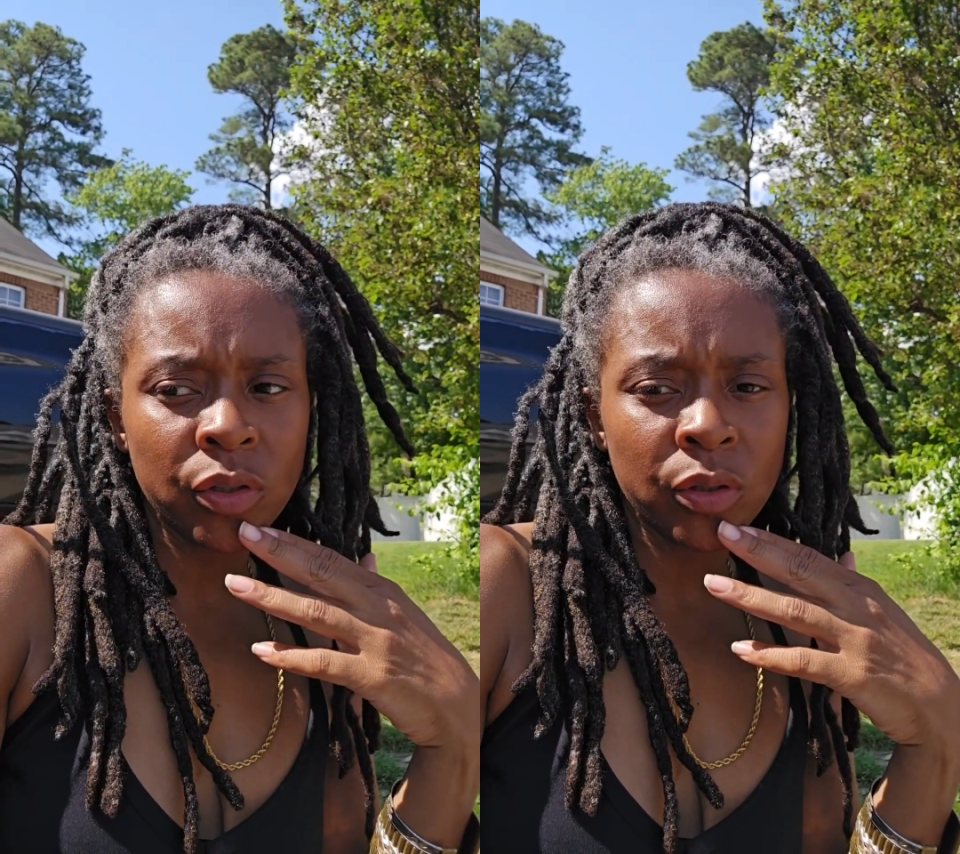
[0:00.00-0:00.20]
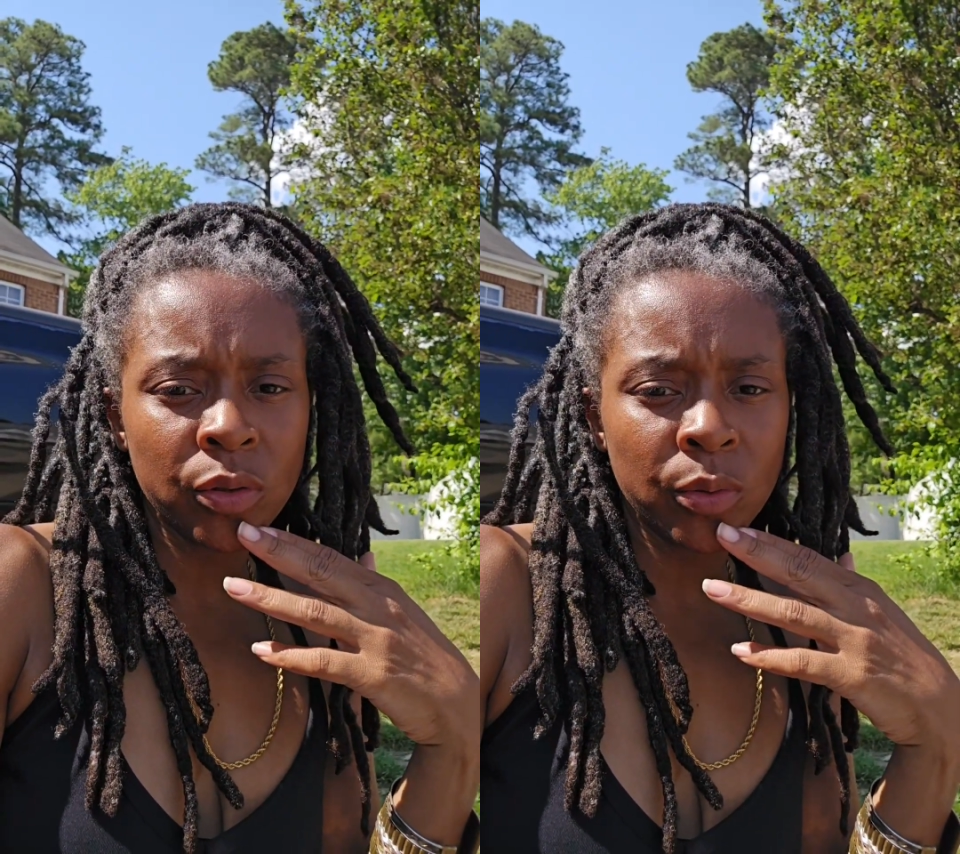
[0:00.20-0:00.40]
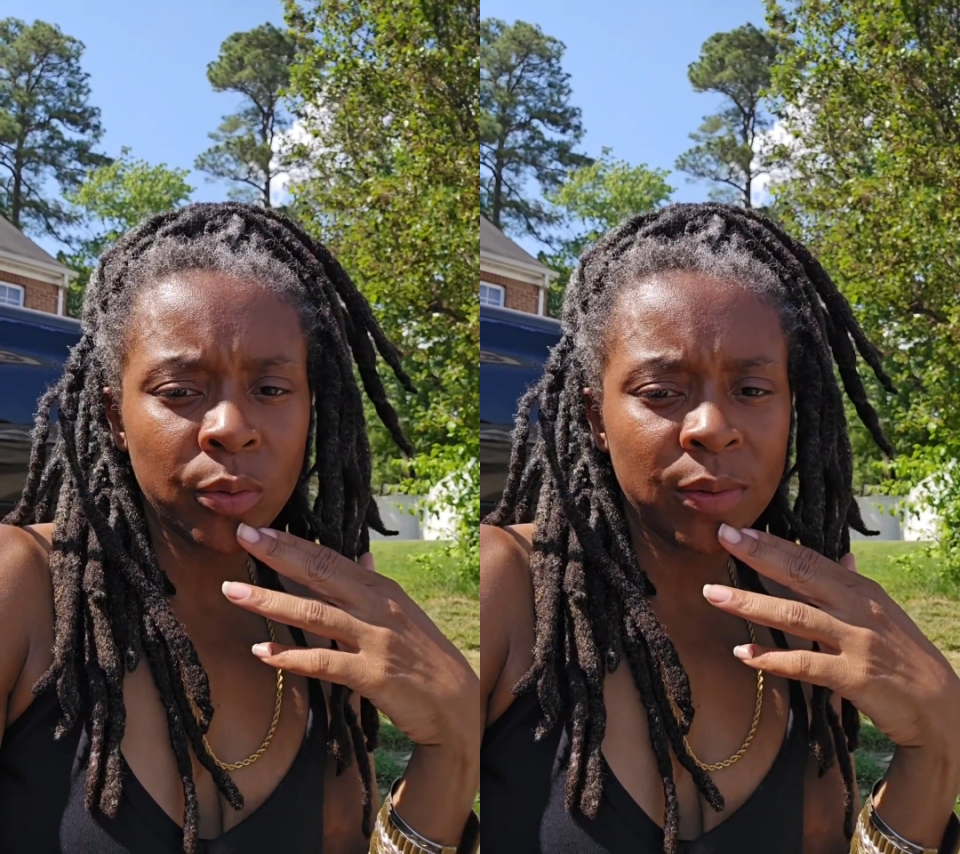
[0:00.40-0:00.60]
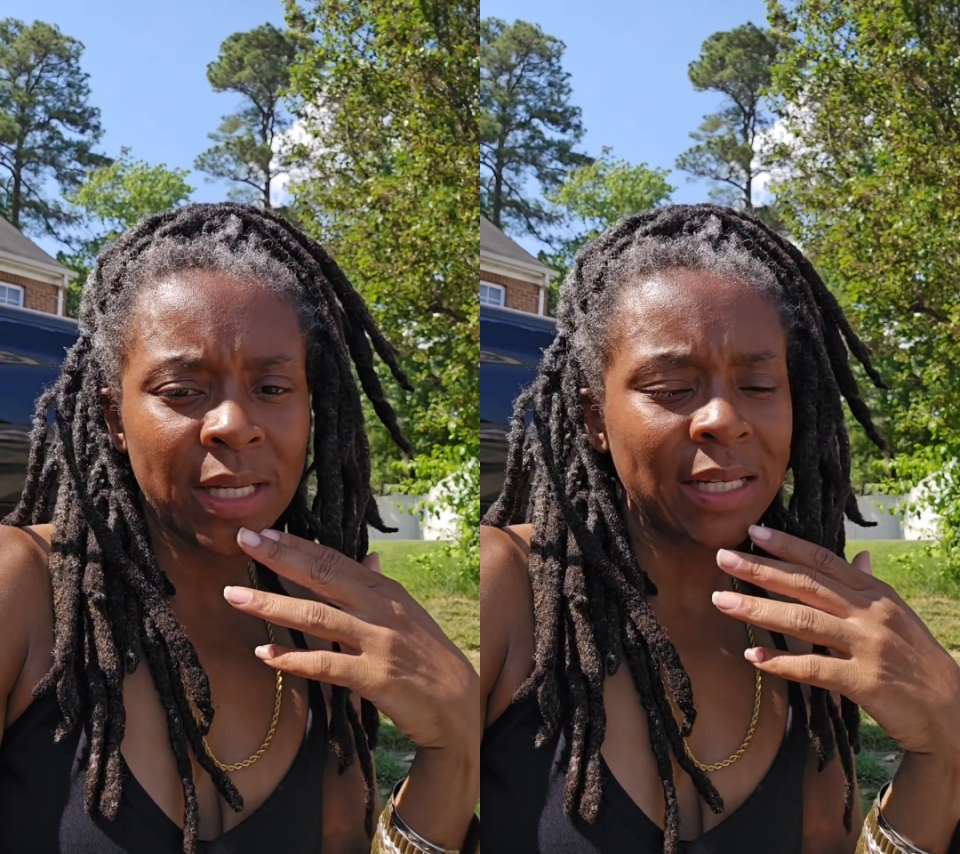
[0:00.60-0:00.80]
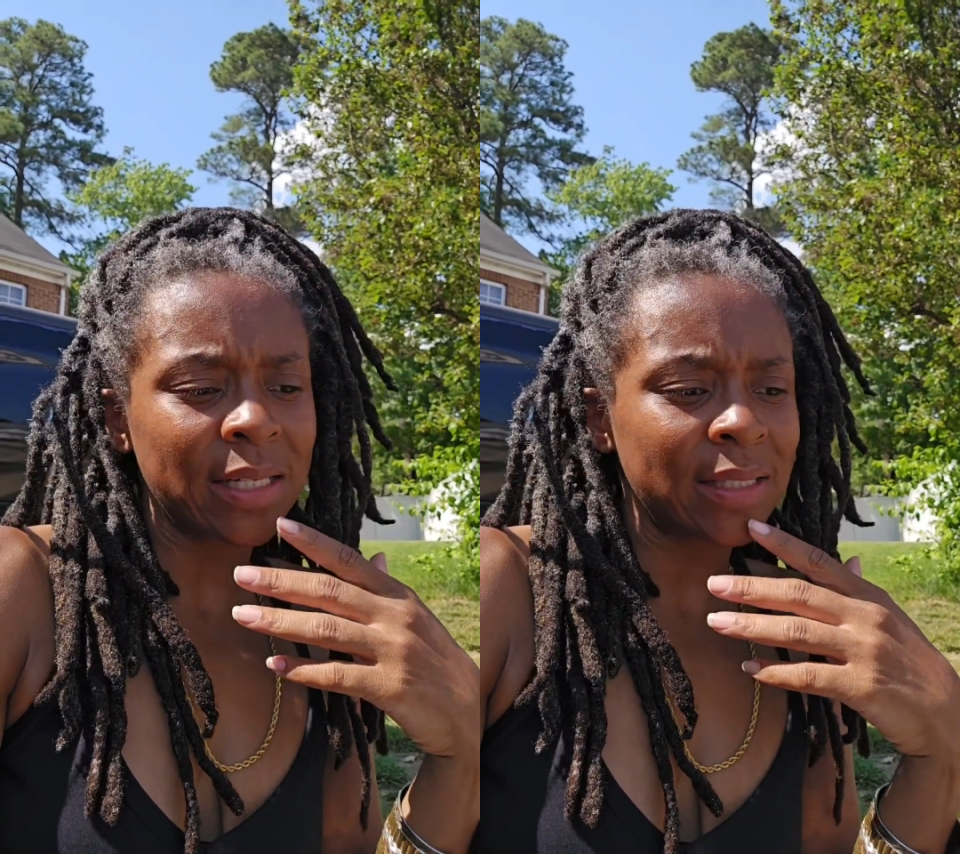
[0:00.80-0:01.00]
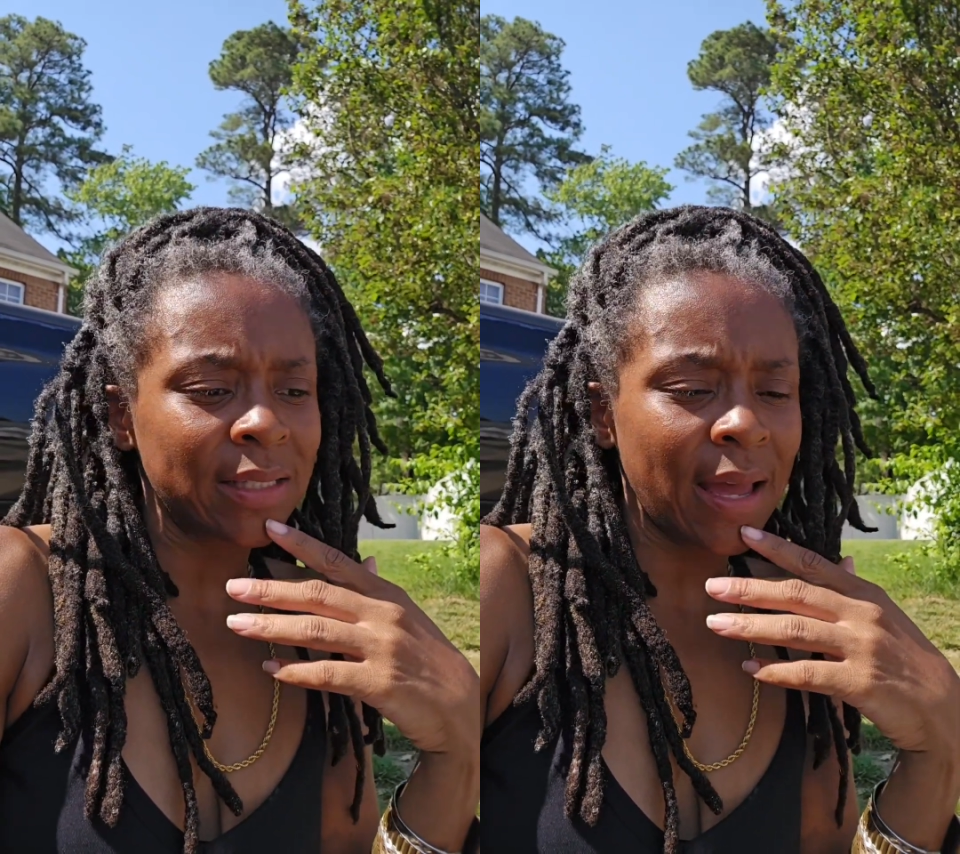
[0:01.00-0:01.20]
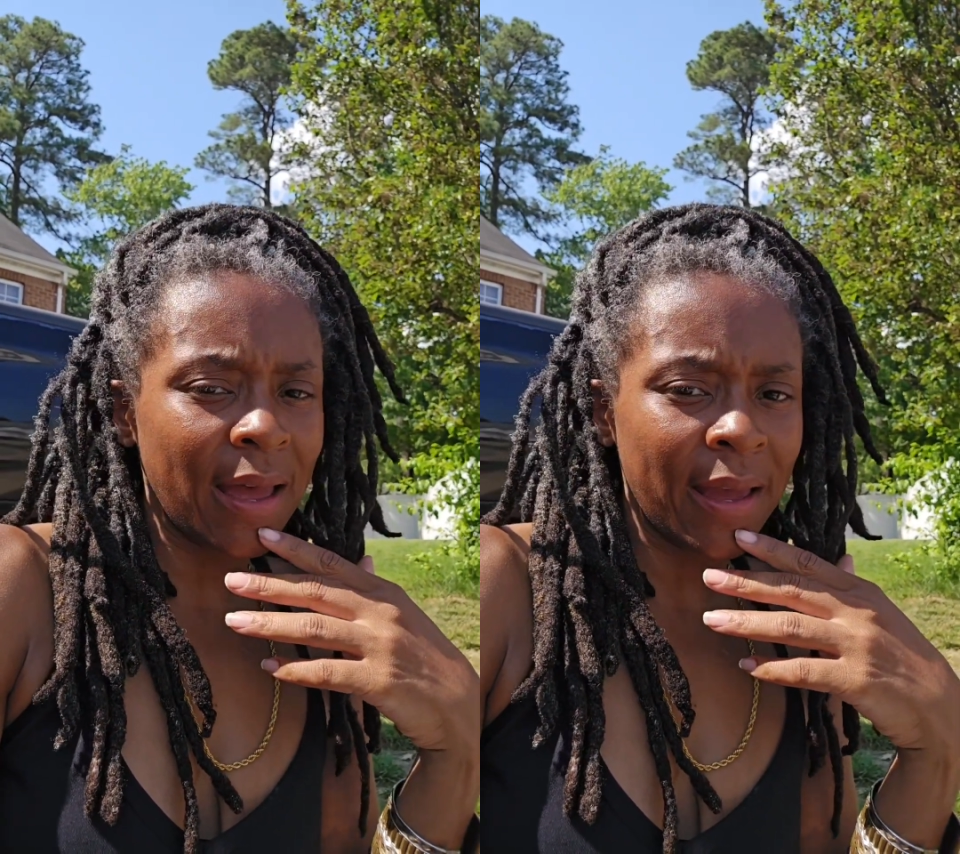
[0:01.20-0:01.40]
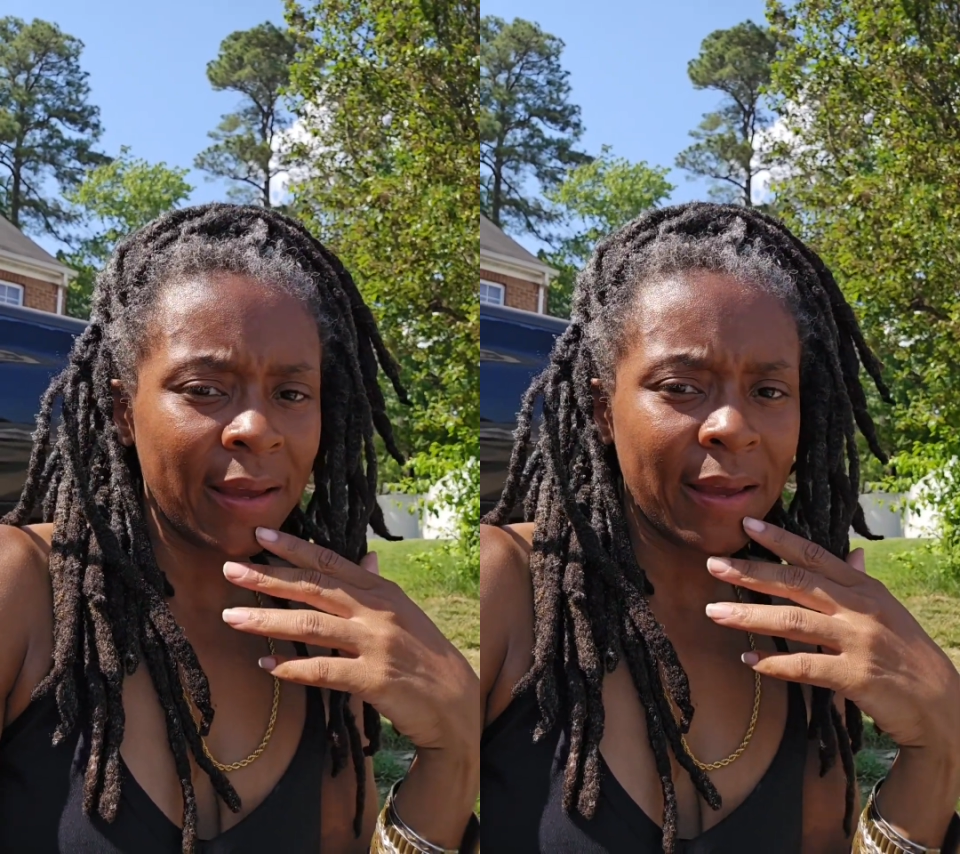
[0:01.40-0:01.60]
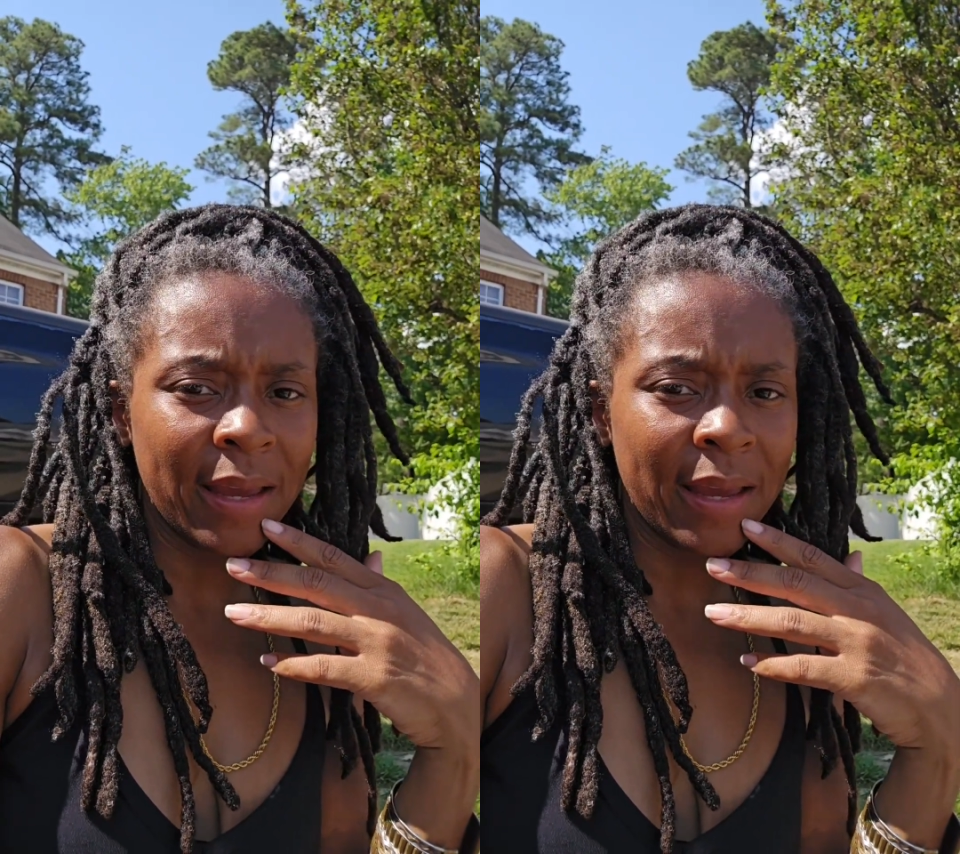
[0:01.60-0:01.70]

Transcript: to date this guy,